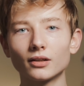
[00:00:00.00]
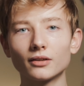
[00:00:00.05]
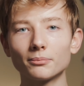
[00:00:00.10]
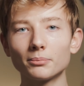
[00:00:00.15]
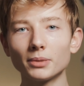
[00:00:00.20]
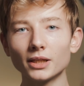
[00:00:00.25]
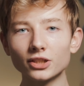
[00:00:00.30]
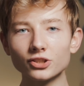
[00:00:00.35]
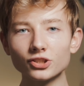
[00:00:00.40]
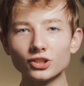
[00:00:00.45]

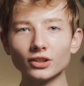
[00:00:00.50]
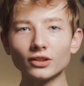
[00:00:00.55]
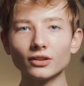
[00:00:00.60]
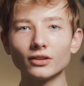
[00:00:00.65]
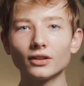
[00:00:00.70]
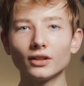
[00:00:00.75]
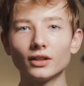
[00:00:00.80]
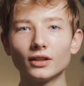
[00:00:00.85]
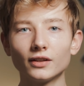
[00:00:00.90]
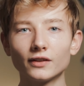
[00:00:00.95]
picture,
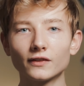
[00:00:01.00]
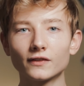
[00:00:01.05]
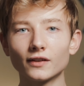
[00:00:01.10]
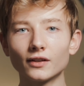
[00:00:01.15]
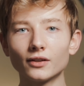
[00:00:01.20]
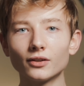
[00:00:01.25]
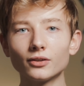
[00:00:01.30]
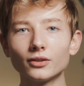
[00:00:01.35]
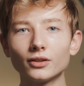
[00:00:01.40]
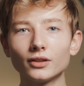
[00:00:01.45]

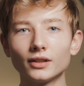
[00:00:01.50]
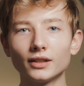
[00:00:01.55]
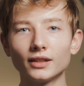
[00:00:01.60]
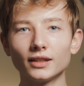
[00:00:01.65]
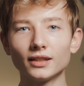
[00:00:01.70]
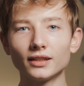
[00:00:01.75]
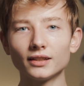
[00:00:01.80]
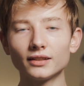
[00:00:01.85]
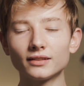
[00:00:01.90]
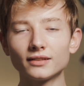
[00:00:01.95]
so
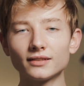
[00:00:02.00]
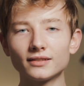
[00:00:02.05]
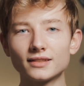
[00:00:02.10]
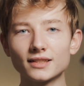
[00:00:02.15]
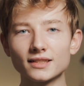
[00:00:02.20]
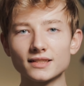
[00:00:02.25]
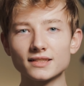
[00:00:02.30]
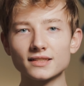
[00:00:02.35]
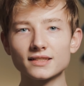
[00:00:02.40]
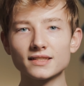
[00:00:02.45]
it
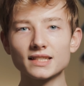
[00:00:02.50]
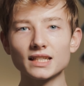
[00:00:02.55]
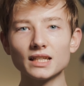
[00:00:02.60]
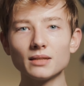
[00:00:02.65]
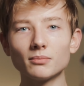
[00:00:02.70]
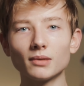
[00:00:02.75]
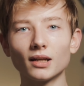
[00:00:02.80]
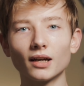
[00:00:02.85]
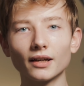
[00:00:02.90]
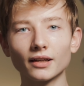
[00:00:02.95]
doesn't
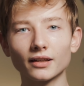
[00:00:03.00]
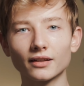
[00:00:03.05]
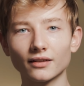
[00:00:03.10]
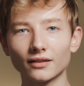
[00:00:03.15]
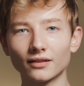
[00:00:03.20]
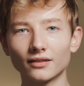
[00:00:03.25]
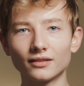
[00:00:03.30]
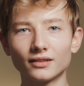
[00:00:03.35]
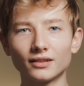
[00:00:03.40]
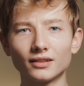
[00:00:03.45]
seem like
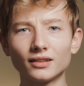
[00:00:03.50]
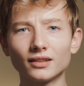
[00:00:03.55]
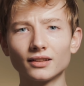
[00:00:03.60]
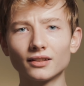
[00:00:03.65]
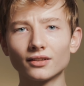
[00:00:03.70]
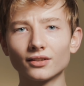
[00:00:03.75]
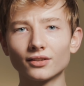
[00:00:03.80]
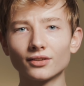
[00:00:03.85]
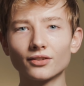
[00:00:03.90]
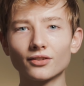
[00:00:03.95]

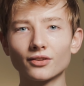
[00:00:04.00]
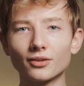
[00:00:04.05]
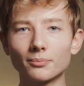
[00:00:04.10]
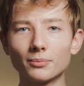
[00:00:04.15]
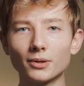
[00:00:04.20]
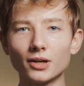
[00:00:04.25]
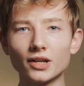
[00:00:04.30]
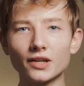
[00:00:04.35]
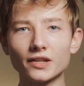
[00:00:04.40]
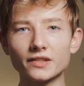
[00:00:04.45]
the
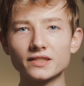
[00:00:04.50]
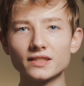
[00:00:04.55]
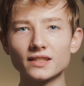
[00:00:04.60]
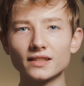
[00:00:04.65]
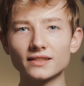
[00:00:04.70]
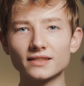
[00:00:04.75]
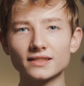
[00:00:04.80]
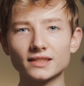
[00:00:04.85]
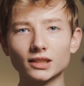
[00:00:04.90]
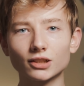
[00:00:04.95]
person
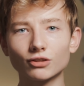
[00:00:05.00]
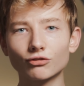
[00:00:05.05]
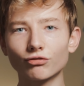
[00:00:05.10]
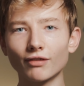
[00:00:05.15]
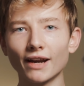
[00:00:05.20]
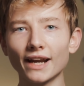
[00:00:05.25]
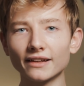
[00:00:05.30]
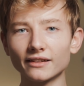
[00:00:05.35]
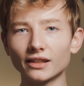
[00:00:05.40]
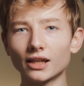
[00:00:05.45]
is
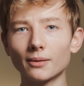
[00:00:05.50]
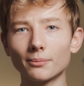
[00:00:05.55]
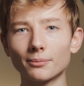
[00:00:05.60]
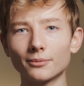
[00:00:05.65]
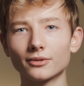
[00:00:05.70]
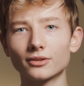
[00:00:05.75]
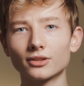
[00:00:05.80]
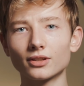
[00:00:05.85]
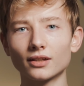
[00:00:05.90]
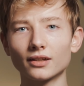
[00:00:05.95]
cranked up
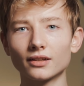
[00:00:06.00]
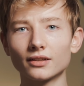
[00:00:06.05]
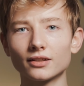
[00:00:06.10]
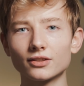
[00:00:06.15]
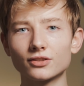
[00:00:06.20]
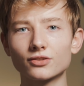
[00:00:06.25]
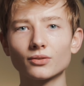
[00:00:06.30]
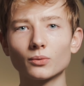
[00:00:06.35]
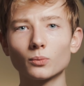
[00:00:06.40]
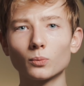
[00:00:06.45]

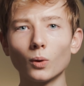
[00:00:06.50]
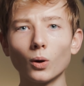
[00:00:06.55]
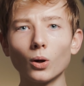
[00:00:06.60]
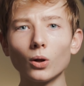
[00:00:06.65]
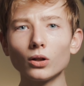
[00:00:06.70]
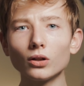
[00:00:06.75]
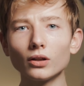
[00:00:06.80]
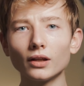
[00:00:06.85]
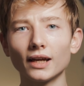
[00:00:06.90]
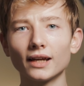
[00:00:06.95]
to a
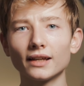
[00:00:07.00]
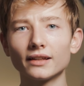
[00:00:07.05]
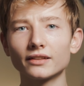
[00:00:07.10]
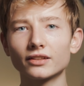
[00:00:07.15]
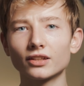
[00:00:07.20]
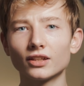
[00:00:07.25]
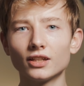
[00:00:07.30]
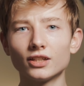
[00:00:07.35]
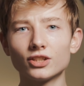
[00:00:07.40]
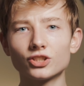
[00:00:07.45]
wall and
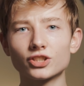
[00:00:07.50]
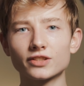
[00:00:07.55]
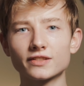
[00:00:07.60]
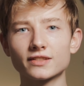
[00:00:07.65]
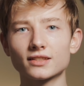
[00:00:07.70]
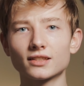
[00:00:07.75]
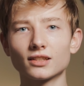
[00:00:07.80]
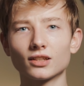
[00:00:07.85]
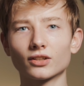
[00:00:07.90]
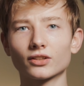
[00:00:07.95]

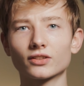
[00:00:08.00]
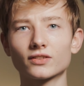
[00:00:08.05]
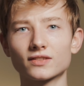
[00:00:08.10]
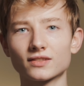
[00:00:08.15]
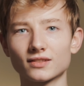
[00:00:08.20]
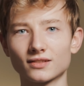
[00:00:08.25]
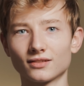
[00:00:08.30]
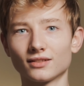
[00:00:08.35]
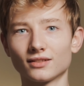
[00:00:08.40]
just looks